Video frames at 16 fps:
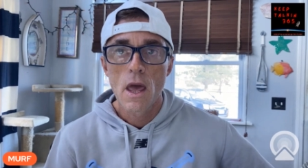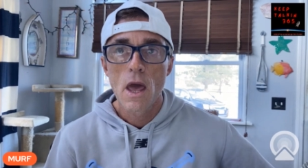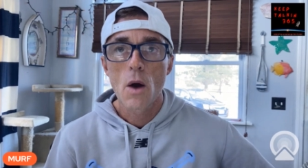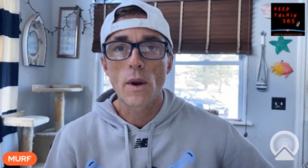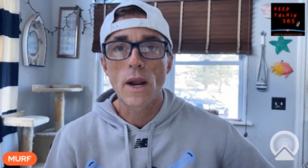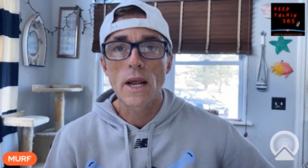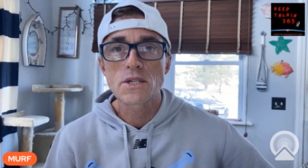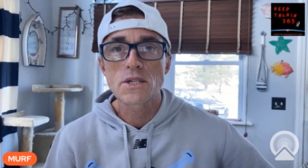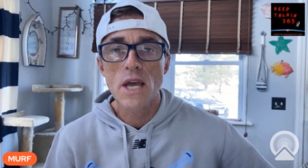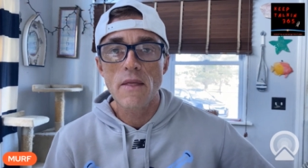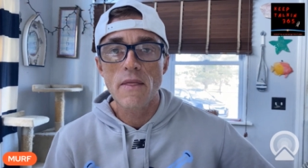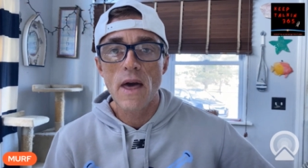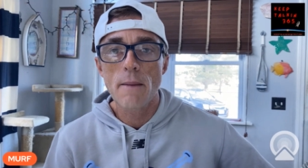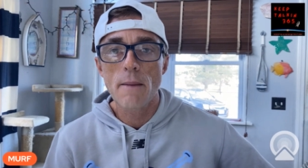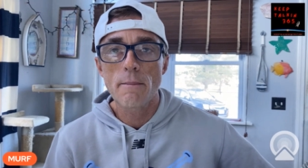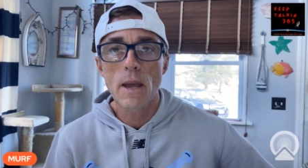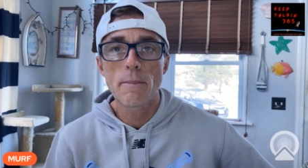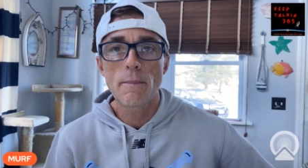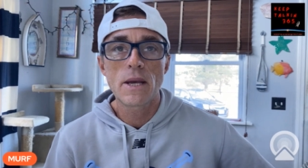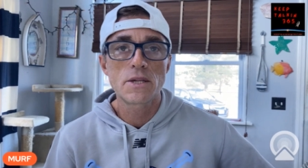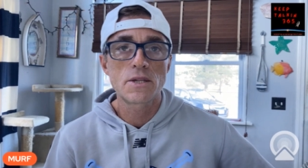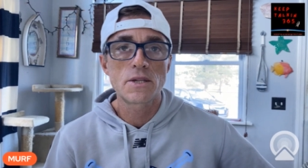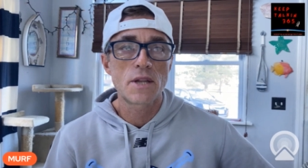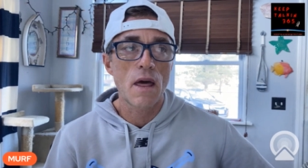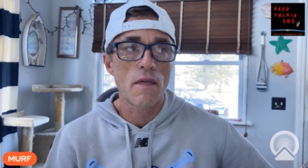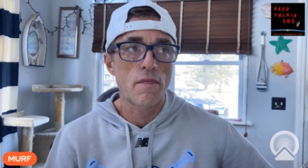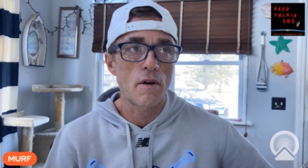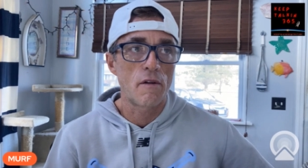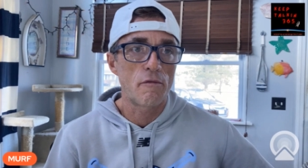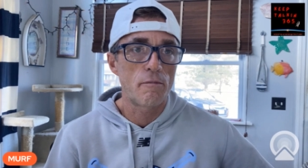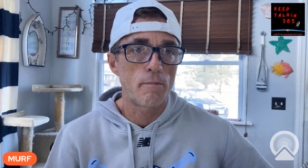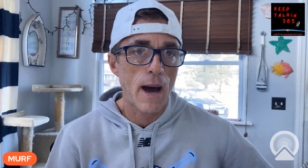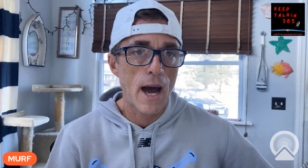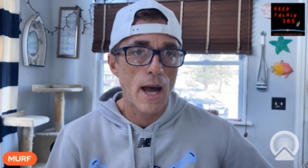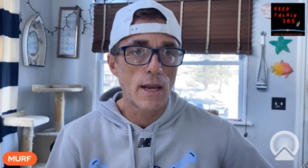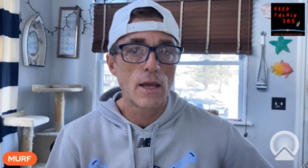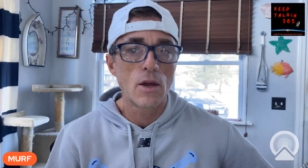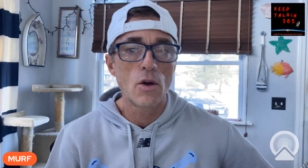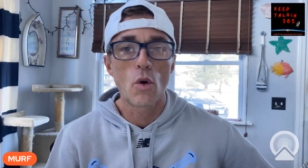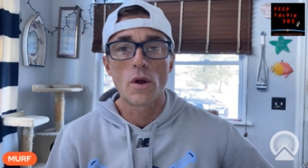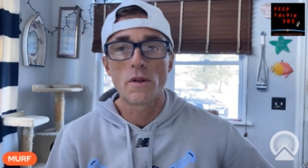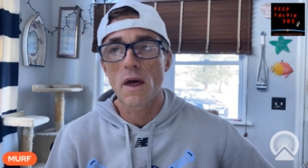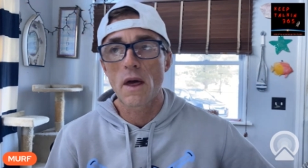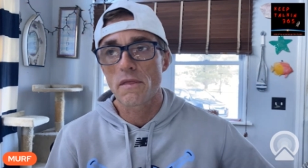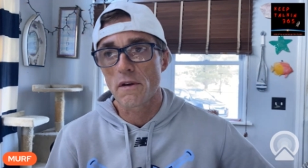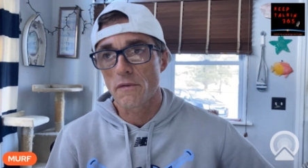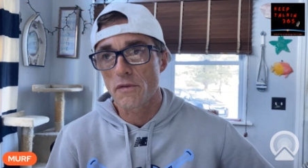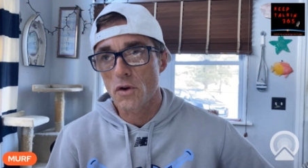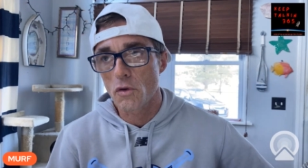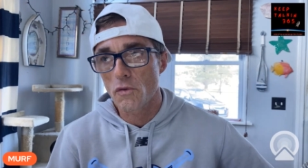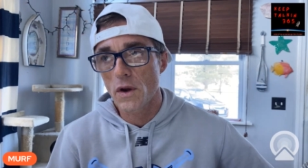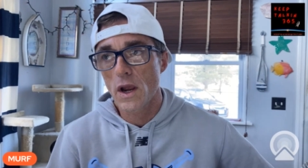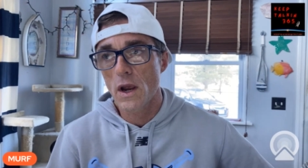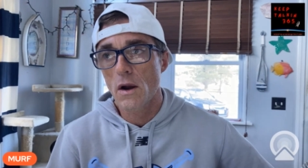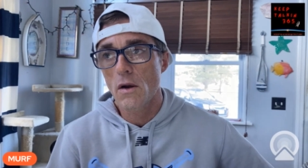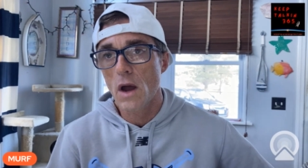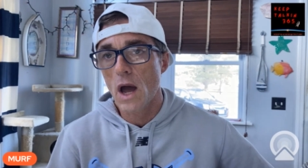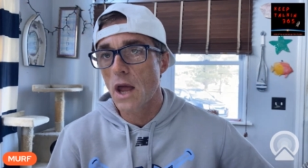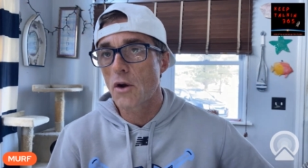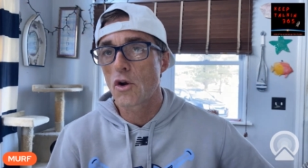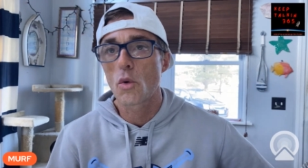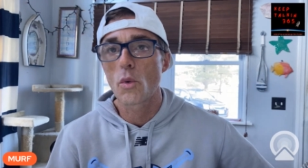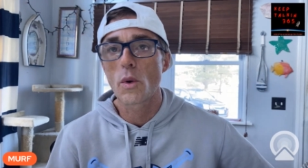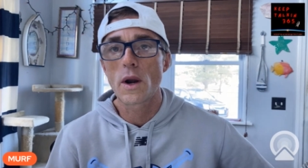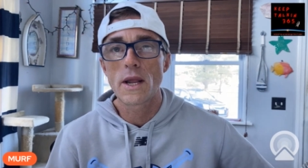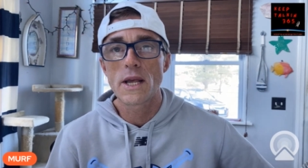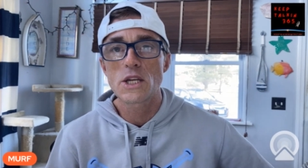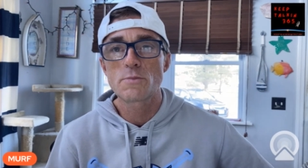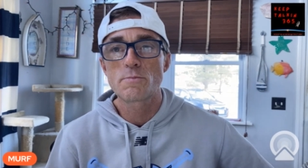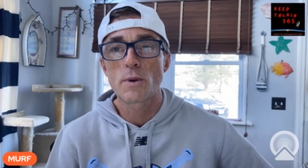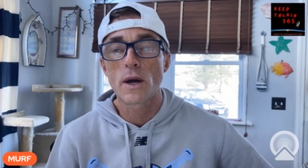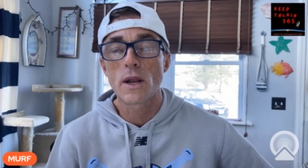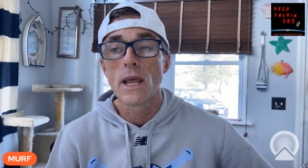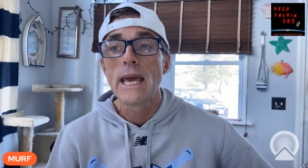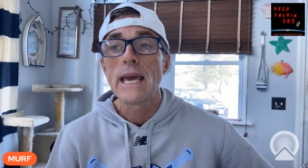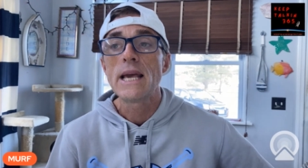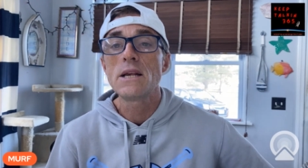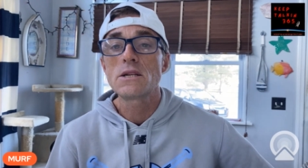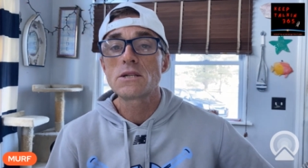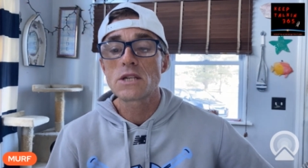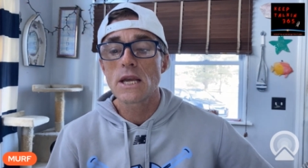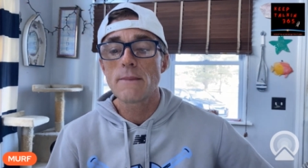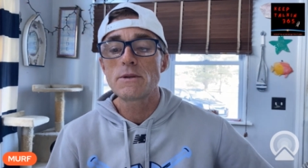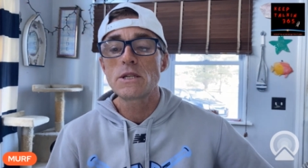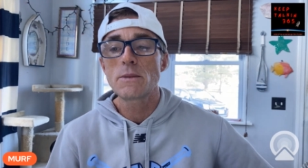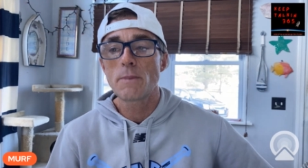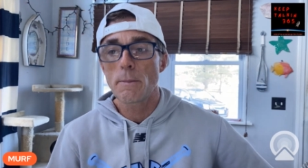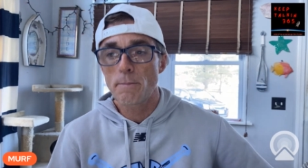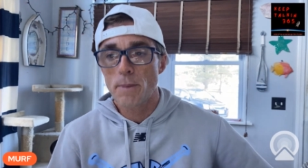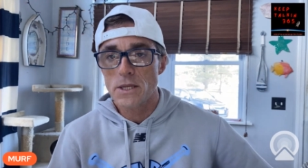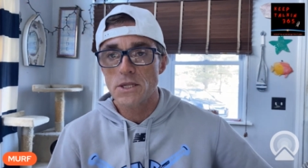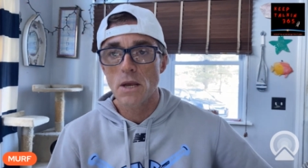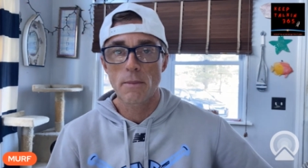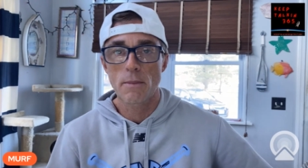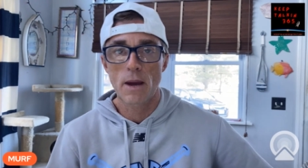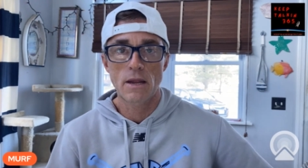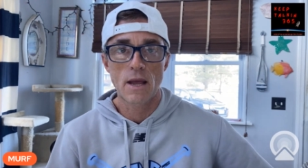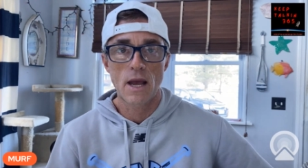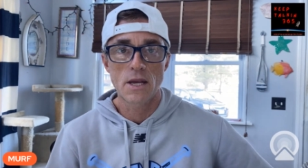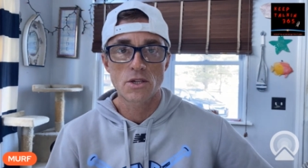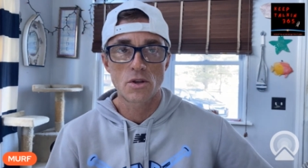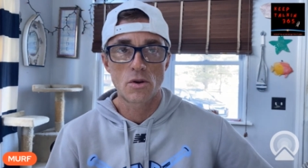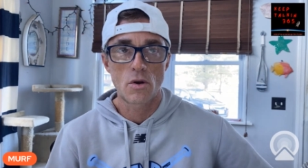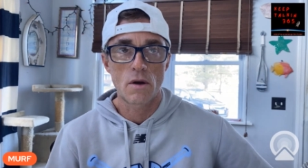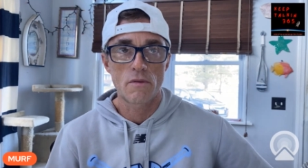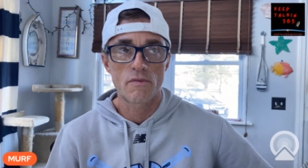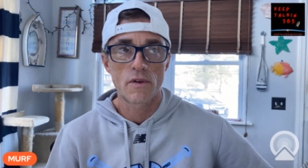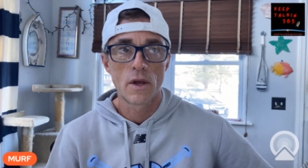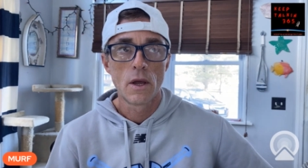And when I say that, maybe his death of body or death of career, I don't know what it is, but he seems to be pissing Mike Tyson off.